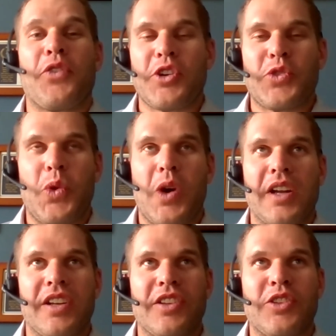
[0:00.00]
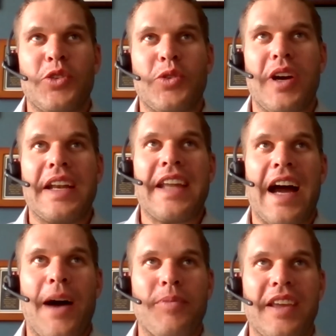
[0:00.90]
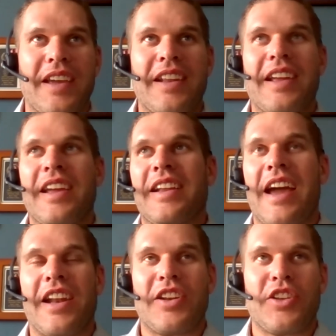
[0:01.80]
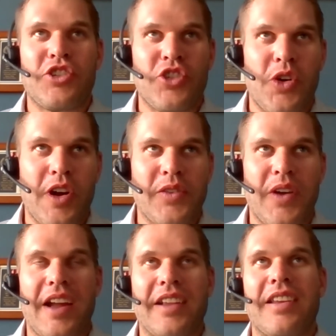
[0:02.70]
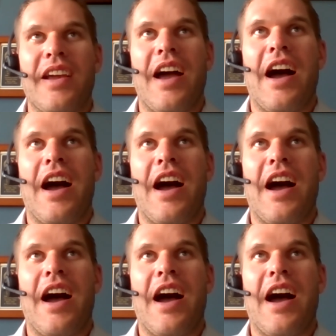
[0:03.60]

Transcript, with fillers: first one to adopt it and kind of to join, right?